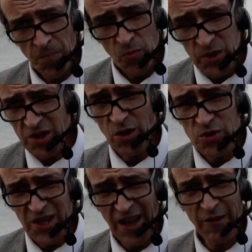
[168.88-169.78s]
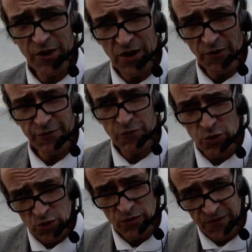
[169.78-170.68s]
We don't have enough
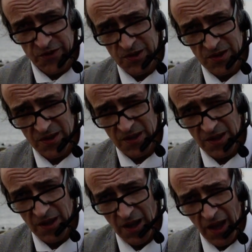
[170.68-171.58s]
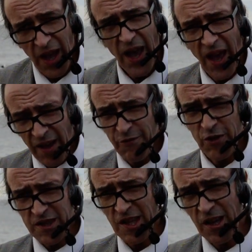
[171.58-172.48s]
roofs.
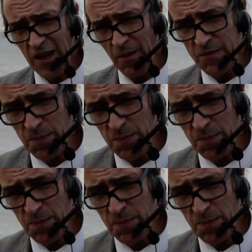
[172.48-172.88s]
Everything comes